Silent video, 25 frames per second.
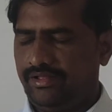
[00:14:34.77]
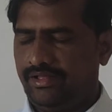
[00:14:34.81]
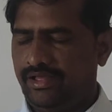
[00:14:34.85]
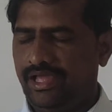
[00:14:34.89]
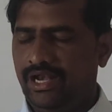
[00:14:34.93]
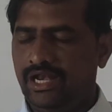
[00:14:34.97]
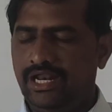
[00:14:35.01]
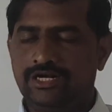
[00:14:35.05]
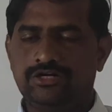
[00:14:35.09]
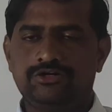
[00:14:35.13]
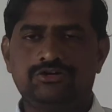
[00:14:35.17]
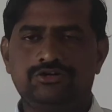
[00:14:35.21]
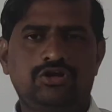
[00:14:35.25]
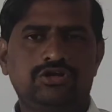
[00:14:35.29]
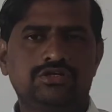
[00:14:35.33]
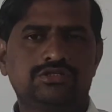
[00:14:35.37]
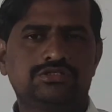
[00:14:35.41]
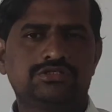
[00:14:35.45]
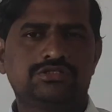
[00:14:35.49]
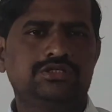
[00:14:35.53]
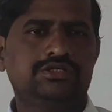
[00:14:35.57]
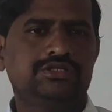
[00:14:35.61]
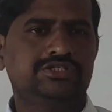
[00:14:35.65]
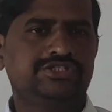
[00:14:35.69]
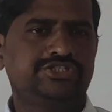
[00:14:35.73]
electrons
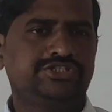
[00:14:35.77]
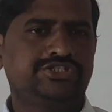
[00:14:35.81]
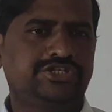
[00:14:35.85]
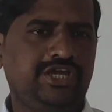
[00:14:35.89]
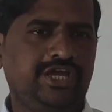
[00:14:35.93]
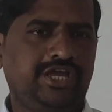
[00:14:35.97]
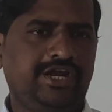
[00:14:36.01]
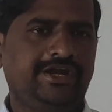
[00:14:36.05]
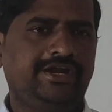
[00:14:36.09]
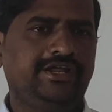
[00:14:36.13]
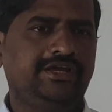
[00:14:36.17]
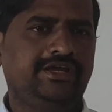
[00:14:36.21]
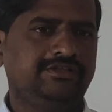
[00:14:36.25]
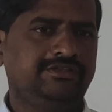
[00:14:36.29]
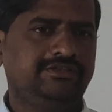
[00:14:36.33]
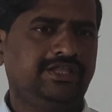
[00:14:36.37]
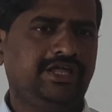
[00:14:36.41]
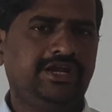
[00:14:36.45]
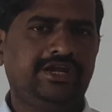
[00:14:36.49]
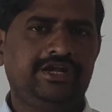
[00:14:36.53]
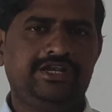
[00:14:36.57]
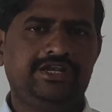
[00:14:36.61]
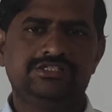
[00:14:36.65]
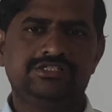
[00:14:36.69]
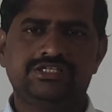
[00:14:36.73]
shared, then
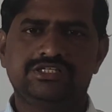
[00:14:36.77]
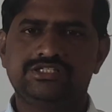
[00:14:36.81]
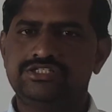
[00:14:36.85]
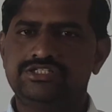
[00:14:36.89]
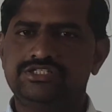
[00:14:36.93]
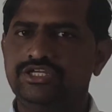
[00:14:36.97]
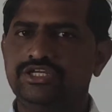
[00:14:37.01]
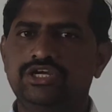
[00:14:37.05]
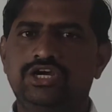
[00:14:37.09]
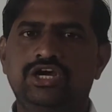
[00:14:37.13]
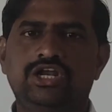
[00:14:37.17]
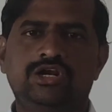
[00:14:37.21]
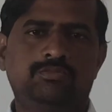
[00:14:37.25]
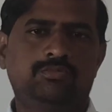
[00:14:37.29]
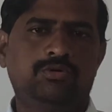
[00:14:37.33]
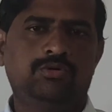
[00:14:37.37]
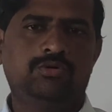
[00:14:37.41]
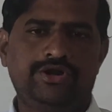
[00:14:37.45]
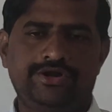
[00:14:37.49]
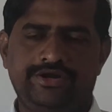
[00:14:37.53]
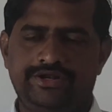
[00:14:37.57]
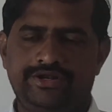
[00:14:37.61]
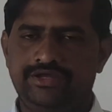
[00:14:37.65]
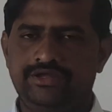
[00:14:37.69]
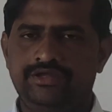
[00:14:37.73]
it is a single
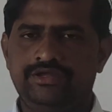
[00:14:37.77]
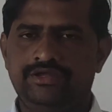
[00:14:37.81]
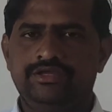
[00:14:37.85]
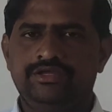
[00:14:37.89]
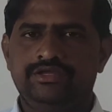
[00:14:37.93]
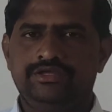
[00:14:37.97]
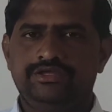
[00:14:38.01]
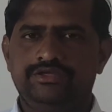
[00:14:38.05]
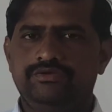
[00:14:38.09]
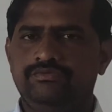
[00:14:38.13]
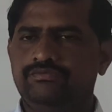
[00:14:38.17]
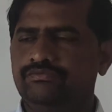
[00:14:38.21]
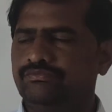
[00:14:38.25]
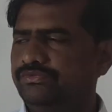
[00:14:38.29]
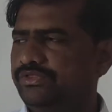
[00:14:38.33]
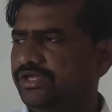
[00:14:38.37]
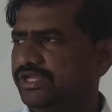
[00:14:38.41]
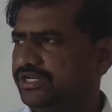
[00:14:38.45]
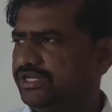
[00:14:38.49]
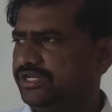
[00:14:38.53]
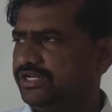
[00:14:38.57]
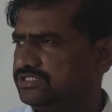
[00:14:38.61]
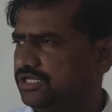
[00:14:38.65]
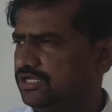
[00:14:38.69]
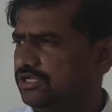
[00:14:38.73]
bond. If there
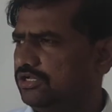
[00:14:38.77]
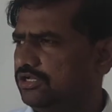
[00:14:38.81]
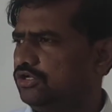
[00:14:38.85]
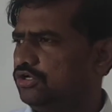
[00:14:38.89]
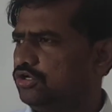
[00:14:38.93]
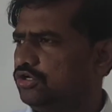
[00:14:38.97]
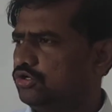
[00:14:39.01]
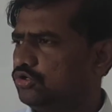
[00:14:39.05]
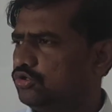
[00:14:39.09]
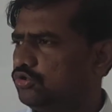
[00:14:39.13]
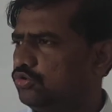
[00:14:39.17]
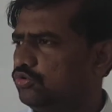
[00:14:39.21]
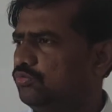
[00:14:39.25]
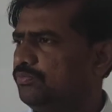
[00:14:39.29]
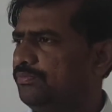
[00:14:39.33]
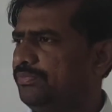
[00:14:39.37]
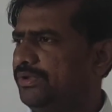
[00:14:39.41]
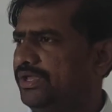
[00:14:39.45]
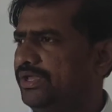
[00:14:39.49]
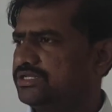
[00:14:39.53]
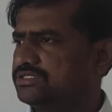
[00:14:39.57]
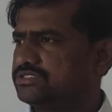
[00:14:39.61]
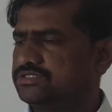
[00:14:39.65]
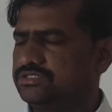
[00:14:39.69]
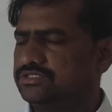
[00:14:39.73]
is a two
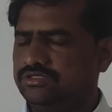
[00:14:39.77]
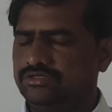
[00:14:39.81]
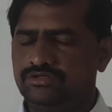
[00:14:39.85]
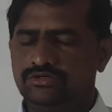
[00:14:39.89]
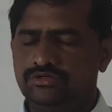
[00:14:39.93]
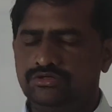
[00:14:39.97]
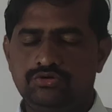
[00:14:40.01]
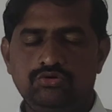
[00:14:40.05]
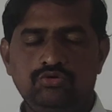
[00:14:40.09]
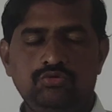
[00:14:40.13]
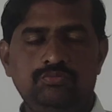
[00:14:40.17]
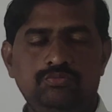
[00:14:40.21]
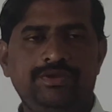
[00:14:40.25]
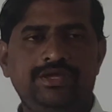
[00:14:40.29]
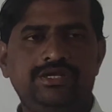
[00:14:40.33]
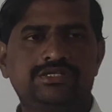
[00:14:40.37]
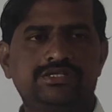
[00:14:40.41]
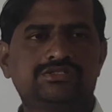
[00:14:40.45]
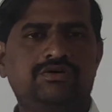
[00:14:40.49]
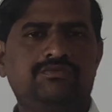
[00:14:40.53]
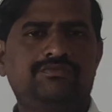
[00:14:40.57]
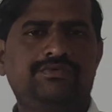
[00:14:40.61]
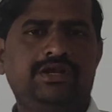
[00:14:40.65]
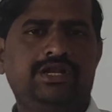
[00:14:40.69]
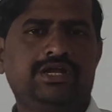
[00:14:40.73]
pairs
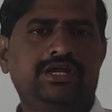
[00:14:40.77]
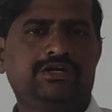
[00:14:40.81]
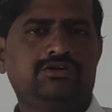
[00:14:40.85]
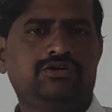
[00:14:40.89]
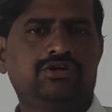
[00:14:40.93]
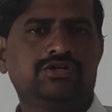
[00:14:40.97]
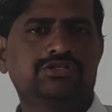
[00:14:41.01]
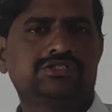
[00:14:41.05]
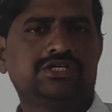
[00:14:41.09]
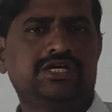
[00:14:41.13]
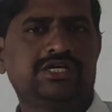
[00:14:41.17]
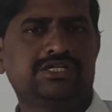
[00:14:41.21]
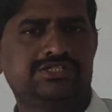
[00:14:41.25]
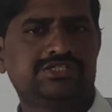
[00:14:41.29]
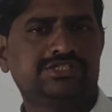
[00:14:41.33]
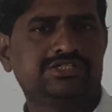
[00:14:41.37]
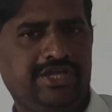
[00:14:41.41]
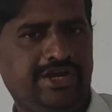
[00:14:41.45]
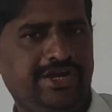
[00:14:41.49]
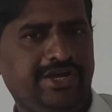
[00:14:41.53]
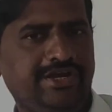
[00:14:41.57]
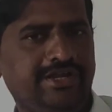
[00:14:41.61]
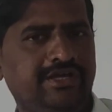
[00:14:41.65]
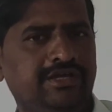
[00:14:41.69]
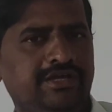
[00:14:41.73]
of electrons are
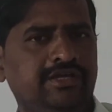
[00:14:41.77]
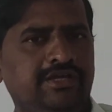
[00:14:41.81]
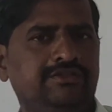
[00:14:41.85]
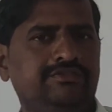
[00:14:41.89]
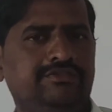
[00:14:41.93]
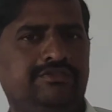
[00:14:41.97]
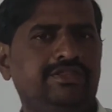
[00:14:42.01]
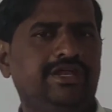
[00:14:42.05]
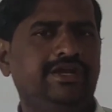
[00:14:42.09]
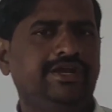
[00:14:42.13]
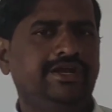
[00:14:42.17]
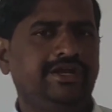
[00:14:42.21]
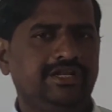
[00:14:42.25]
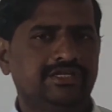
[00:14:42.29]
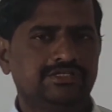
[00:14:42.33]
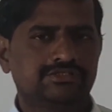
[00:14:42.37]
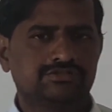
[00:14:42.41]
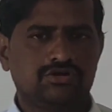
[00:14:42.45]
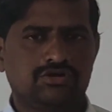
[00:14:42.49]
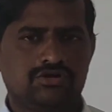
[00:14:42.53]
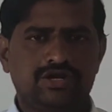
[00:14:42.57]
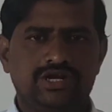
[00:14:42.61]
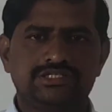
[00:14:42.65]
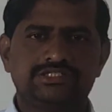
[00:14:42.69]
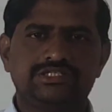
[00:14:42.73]
shared, then it is
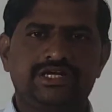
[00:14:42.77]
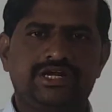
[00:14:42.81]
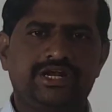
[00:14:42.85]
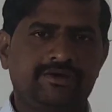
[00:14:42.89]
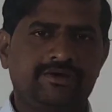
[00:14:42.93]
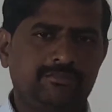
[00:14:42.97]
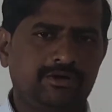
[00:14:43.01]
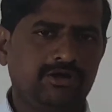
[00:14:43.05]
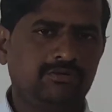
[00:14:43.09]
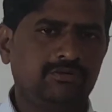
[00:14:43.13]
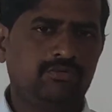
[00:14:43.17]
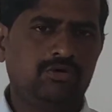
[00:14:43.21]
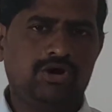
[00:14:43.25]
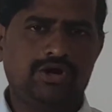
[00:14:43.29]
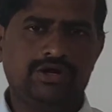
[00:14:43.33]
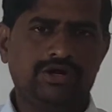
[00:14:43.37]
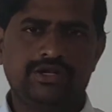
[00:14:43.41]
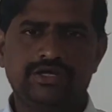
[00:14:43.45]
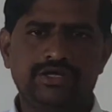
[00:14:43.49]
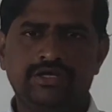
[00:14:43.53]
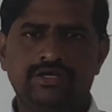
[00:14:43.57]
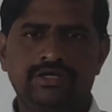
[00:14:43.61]
called as a double bond.